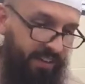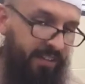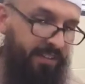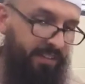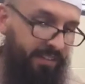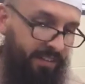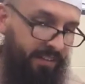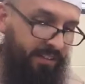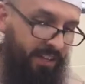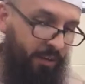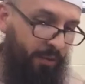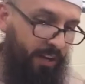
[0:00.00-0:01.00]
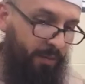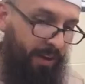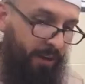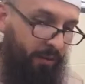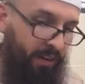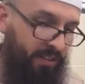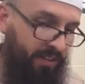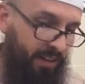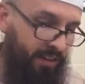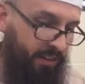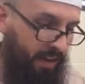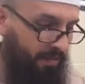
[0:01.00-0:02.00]
is insinuated by what he
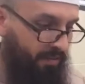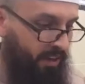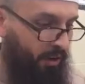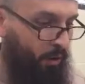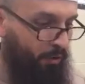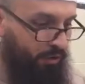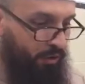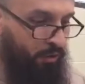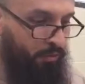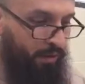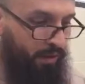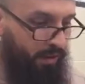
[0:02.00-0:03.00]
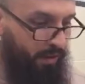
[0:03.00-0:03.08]
says, and then also